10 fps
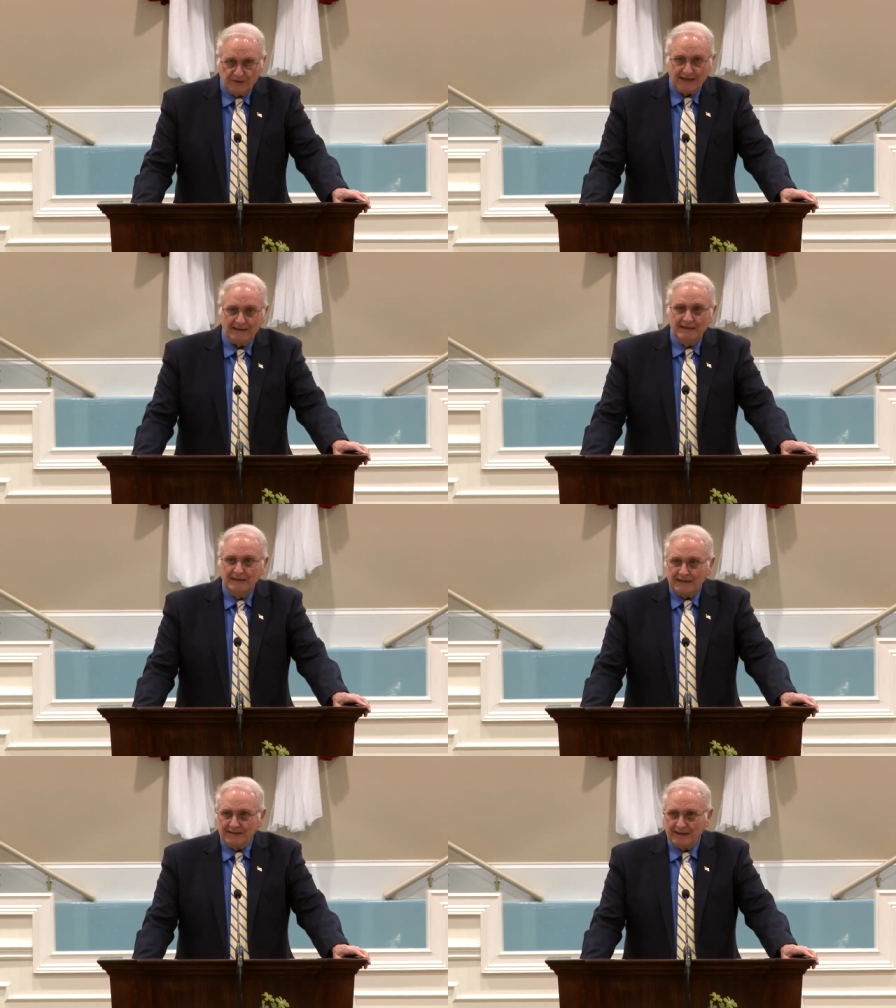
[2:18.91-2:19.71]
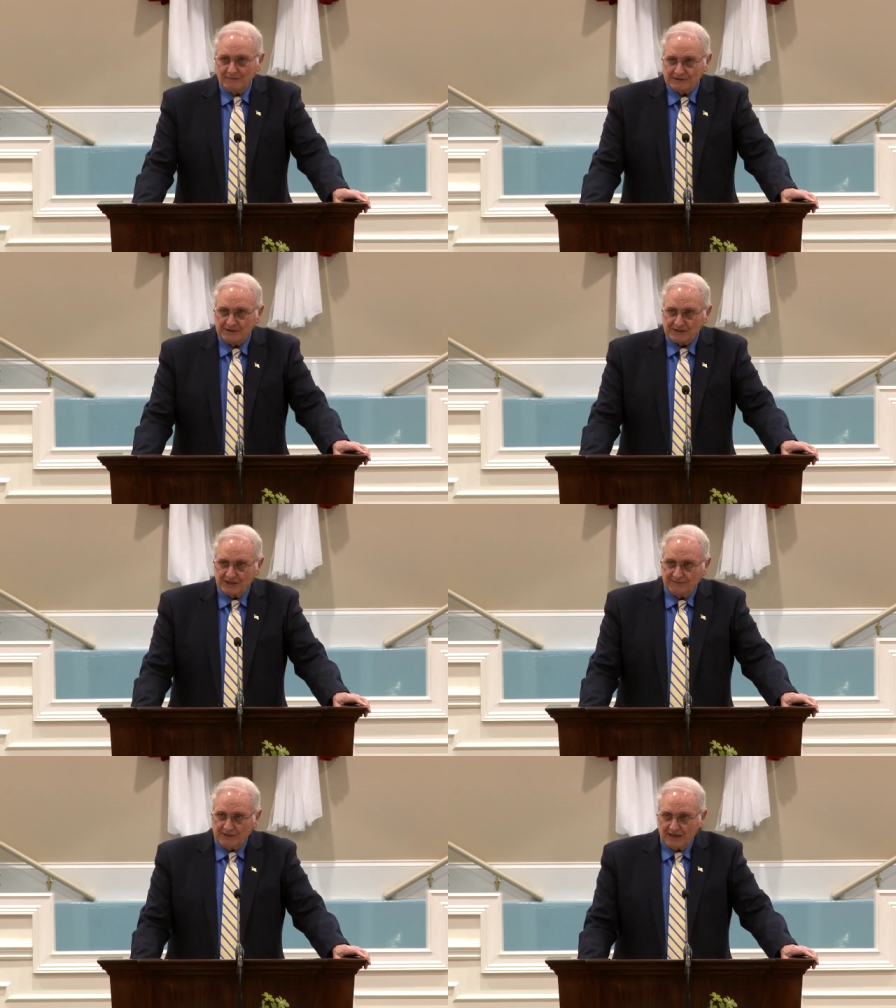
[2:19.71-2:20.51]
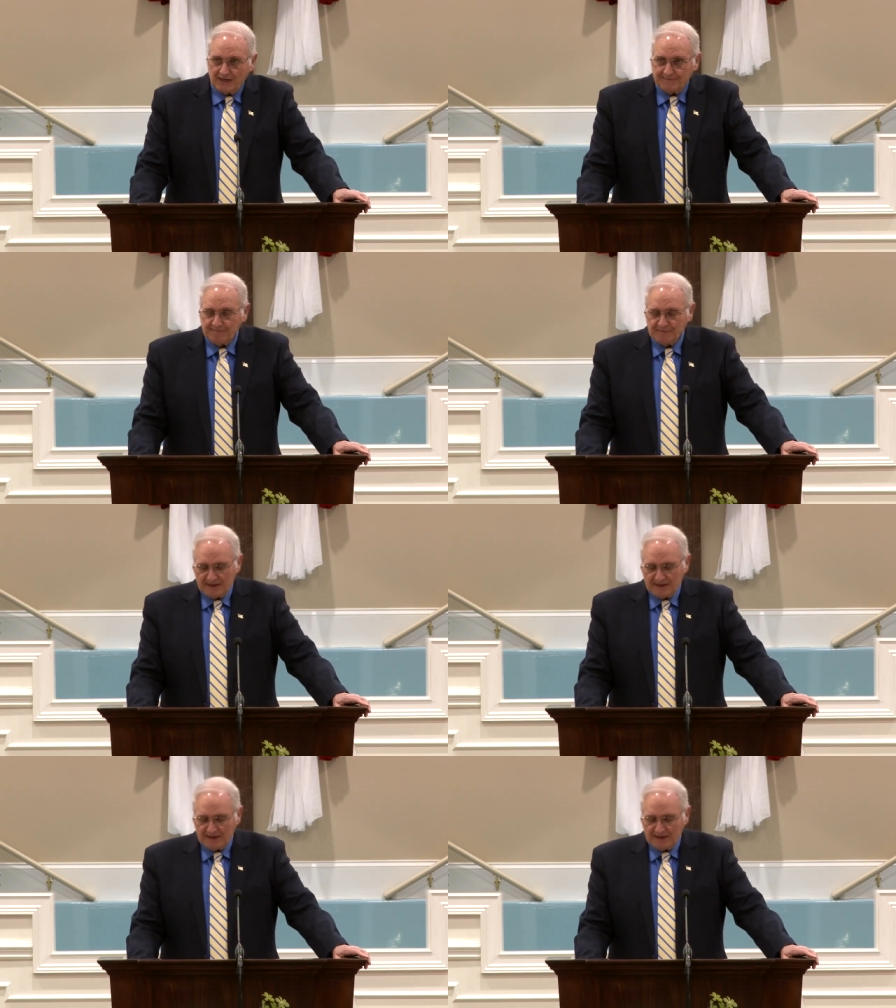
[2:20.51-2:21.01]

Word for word: that, and that was the Son of God.